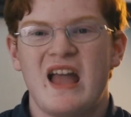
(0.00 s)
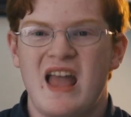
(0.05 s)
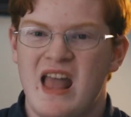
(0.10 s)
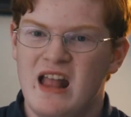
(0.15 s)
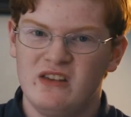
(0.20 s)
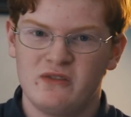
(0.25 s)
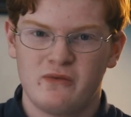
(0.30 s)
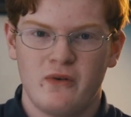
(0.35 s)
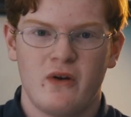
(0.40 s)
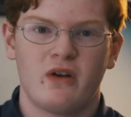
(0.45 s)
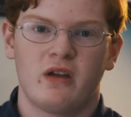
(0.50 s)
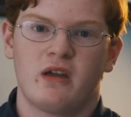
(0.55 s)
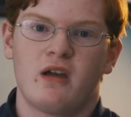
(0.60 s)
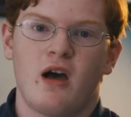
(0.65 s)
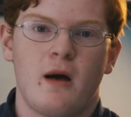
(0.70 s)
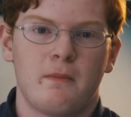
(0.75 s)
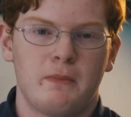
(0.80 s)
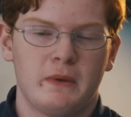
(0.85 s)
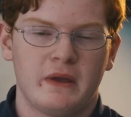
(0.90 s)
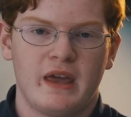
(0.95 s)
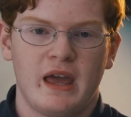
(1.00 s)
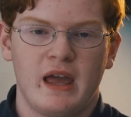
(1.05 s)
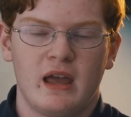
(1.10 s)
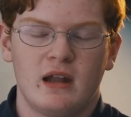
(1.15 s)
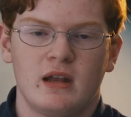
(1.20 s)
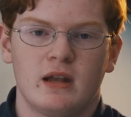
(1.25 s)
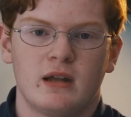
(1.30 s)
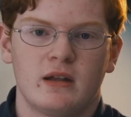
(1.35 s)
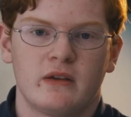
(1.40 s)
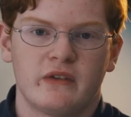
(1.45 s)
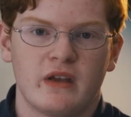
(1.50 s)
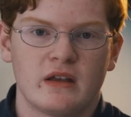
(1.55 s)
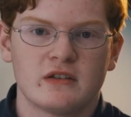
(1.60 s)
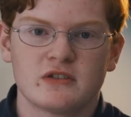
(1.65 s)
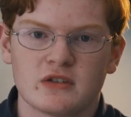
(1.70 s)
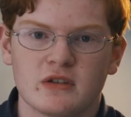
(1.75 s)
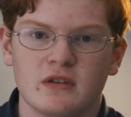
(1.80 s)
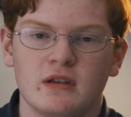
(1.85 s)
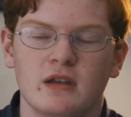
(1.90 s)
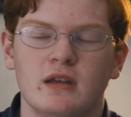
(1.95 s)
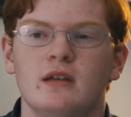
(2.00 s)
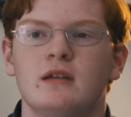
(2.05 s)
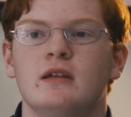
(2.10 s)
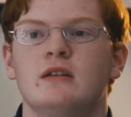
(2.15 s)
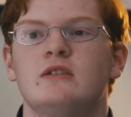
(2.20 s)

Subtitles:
it's very complicated. Essentially,